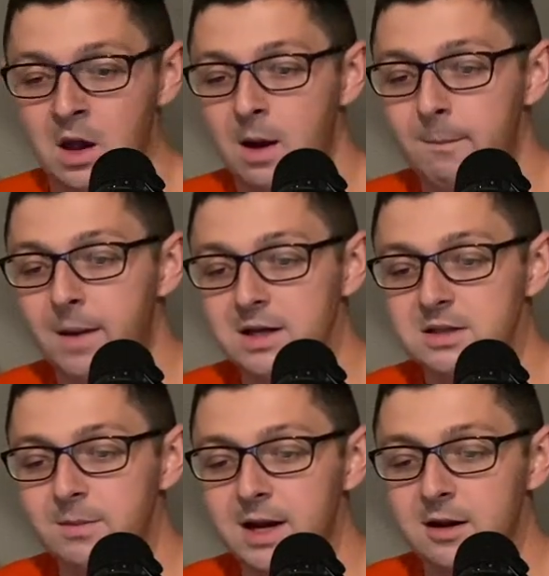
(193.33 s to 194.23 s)

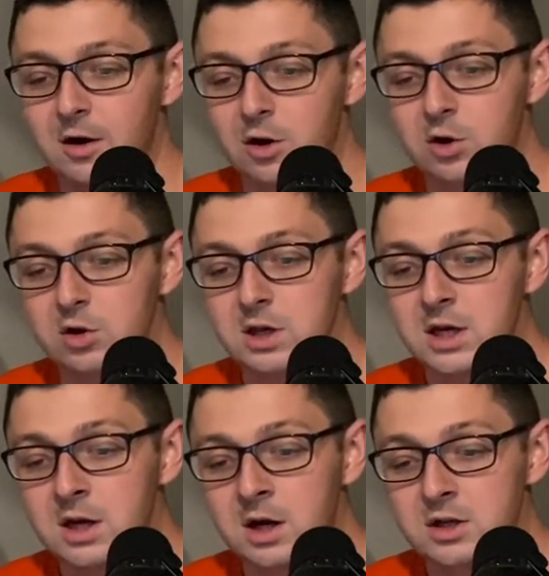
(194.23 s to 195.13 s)
Masa made an
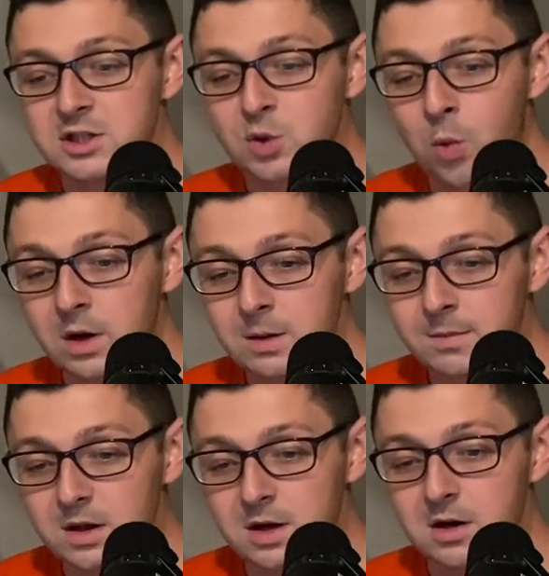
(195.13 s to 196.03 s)
early $20
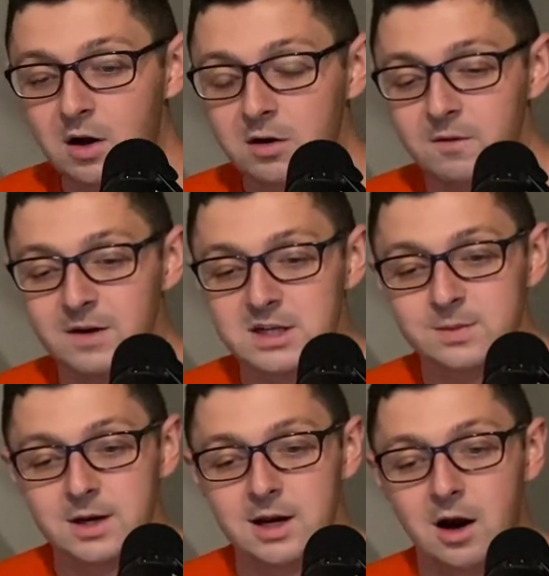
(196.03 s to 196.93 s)
million
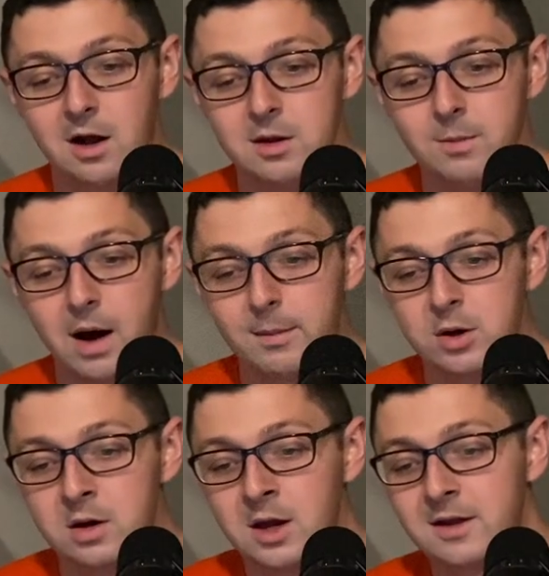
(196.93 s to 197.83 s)
investment in
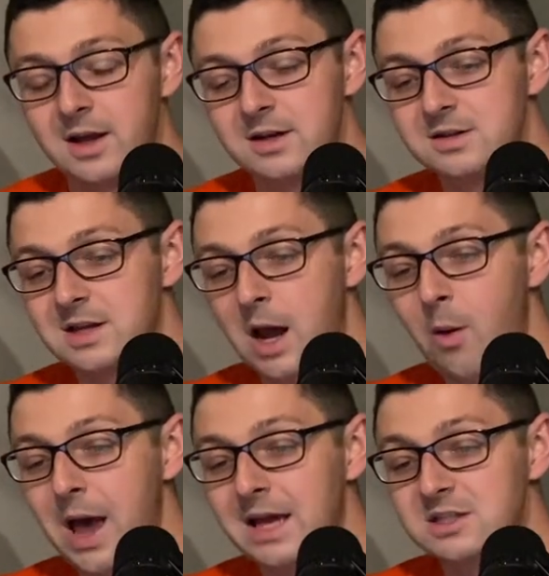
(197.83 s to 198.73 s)
Alibaba that is
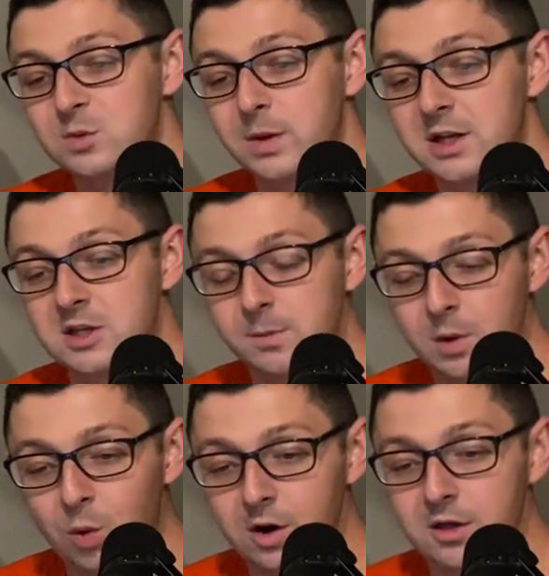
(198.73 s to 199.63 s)
now estimated to be
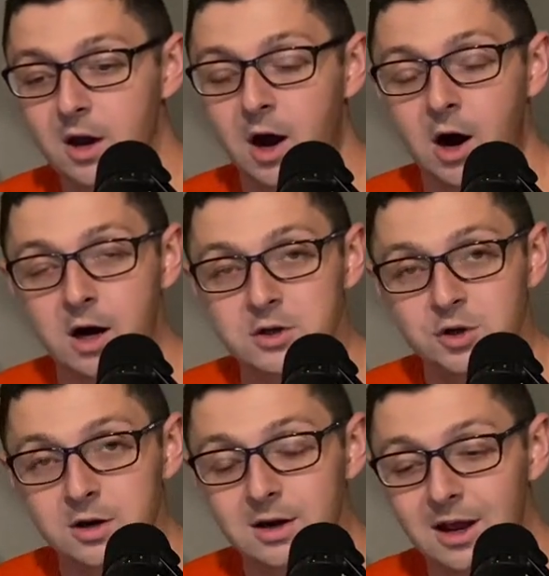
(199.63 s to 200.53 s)
worth
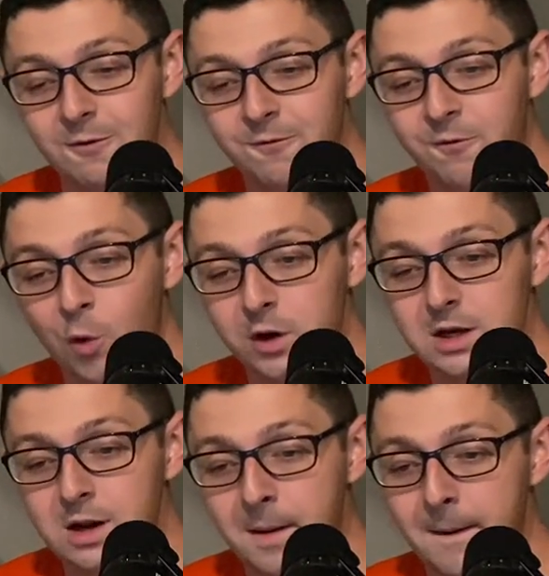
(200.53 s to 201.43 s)

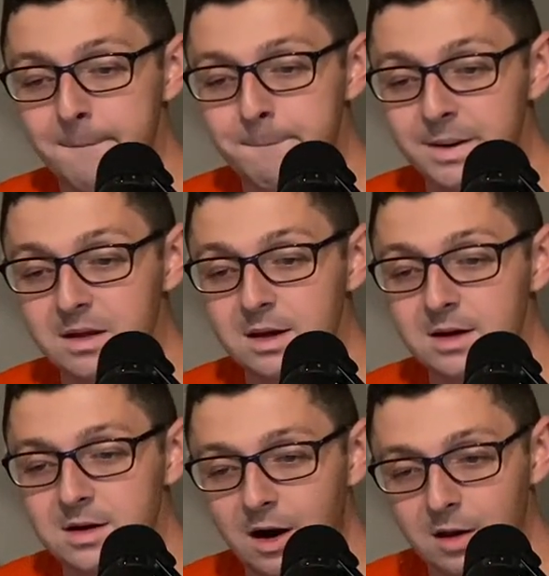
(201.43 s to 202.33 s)
$140
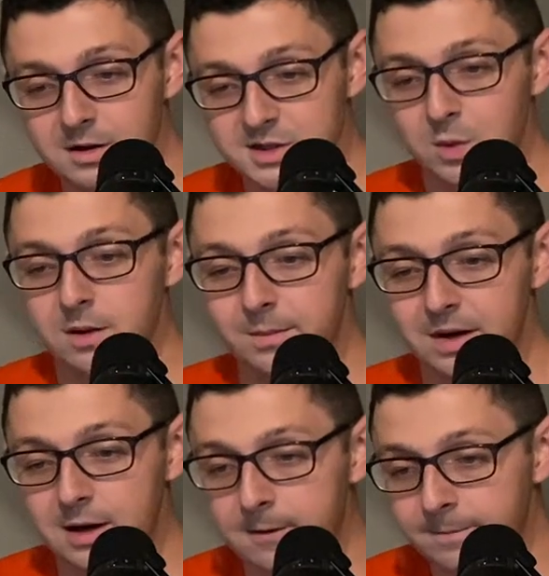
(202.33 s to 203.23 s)
billion with a B.